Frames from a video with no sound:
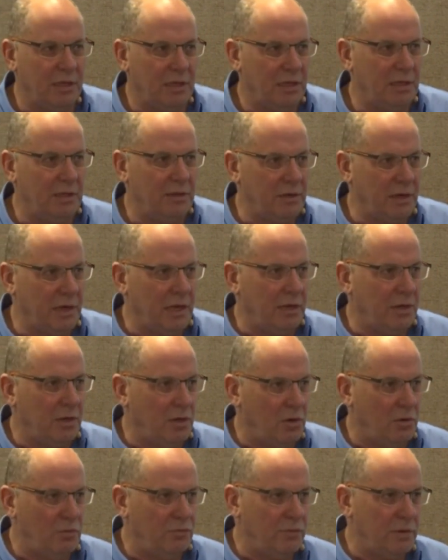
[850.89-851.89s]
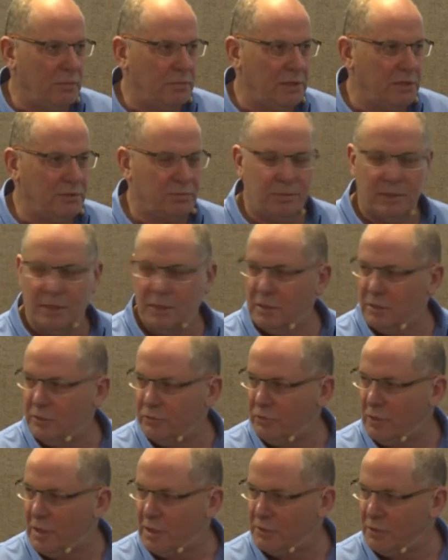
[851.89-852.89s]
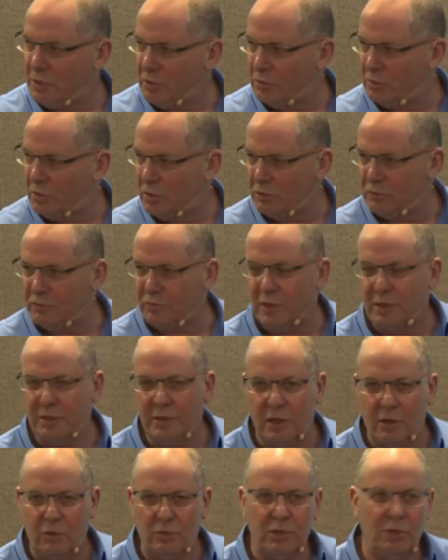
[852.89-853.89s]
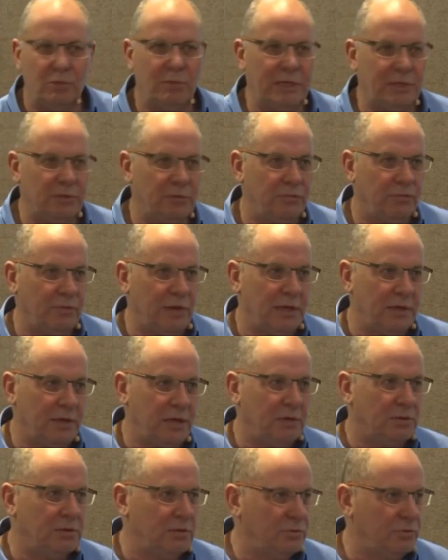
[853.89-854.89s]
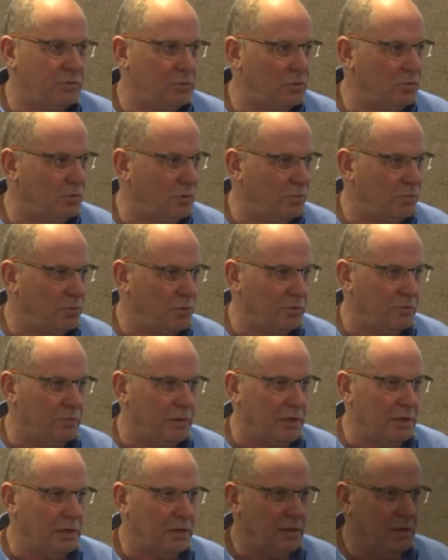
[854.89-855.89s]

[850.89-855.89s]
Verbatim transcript: Either I know from experience or I don't know. So the only way to find out is to do a proving.